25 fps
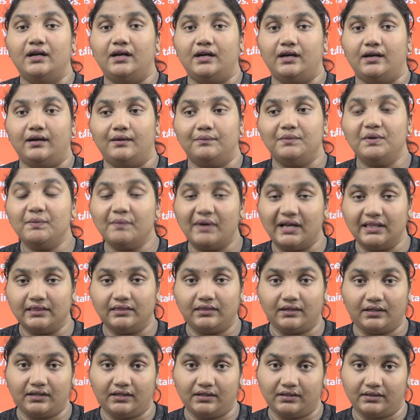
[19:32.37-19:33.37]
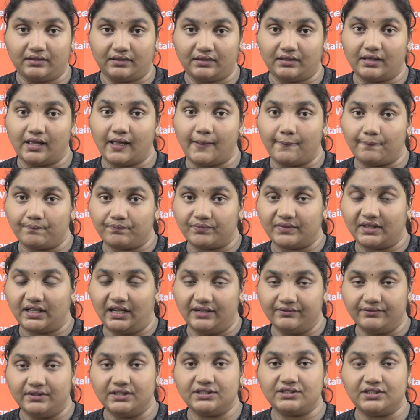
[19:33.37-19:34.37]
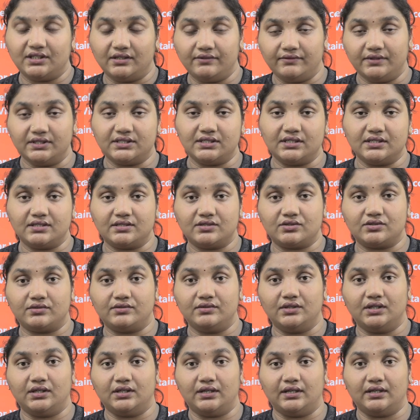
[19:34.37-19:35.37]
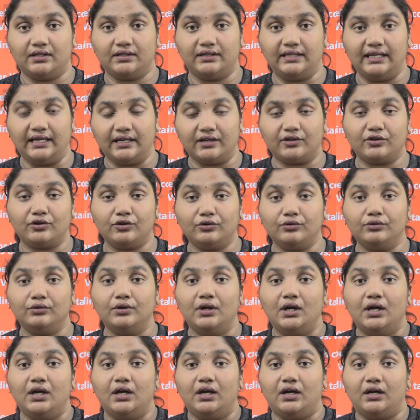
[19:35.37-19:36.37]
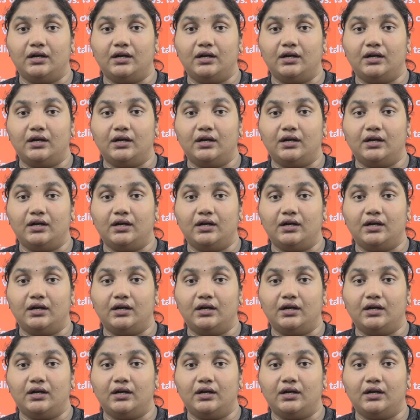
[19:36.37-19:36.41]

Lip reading: Minamata convention which is there to